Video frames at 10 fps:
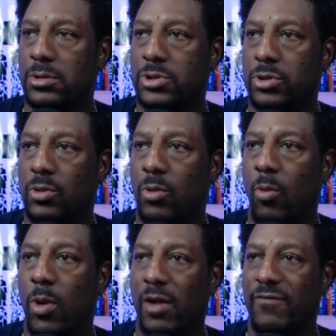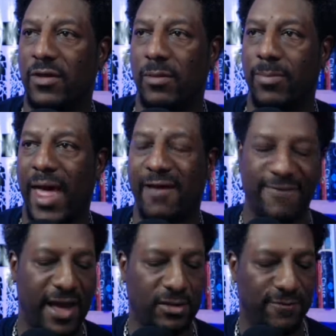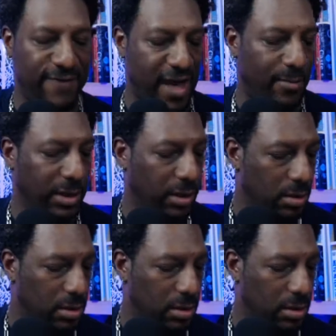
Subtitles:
to one of the Black Factor family